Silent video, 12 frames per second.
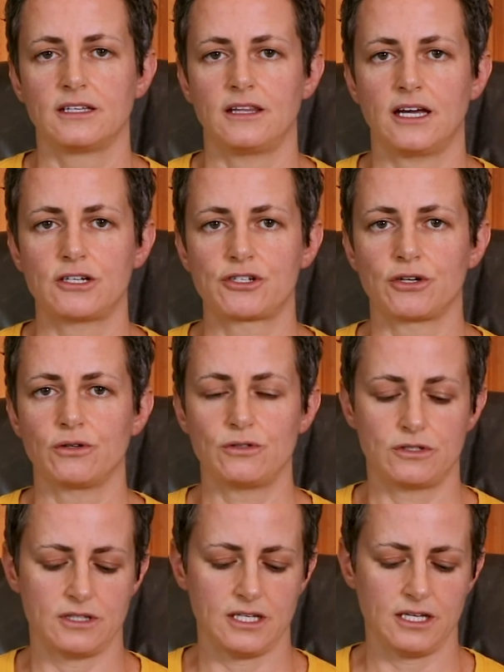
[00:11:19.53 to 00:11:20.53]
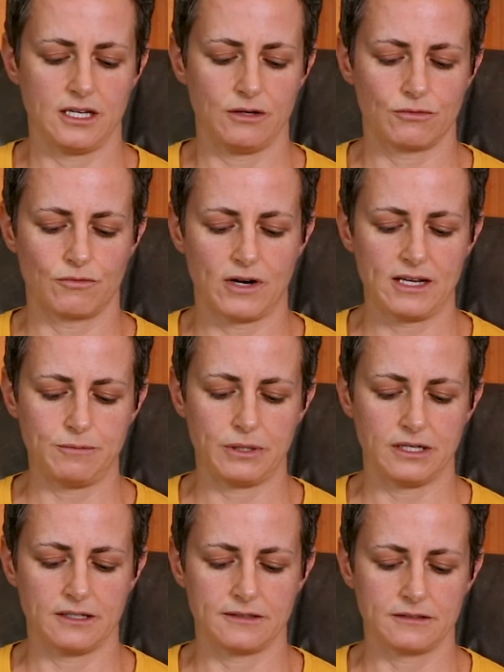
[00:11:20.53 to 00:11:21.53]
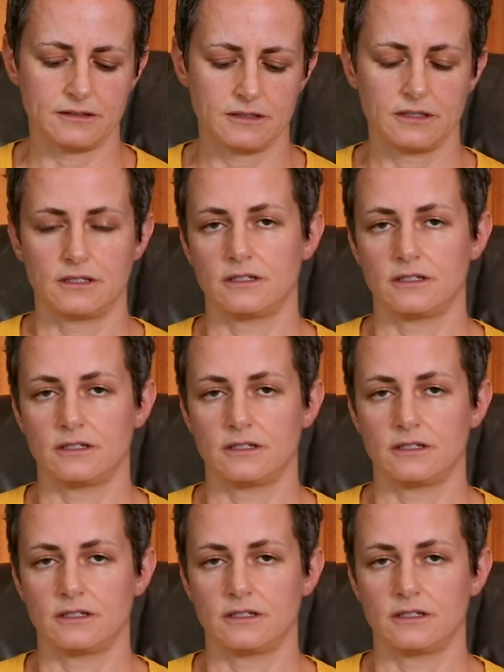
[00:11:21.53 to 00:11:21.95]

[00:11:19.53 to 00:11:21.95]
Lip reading: that shows the red pin,